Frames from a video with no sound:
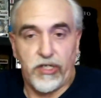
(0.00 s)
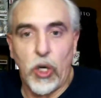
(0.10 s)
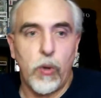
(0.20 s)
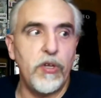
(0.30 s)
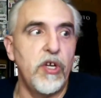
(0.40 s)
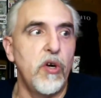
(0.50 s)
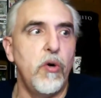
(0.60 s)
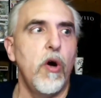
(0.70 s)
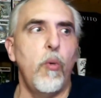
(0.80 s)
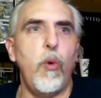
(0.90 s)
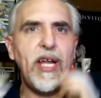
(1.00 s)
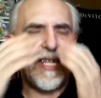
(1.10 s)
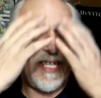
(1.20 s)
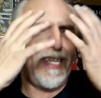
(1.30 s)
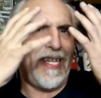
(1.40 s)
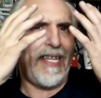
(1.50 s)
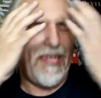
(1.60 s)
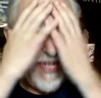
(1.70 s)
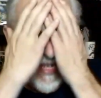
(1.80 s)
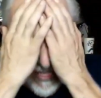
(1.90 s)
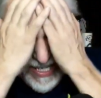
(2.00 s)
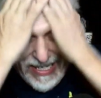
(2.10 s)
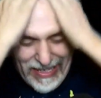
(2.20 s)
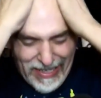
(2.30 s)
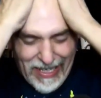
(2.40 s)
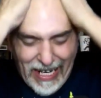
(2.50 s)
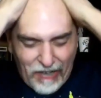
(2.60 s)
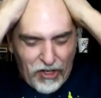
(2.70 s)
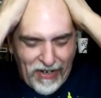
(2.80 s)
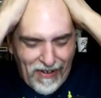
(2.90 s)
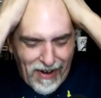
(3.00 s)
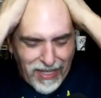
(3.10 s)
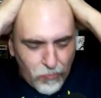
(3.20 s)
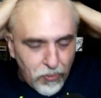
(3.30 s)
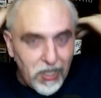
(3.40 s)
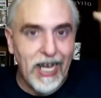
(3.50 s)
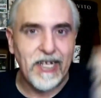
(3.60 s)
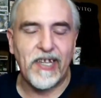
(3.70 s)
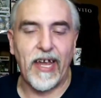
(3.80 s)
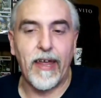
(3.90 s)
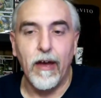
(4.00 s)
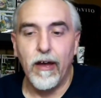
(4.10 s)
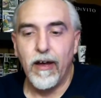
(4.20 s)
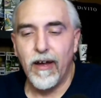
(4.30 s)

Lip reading: showing you what they just explained. It's like,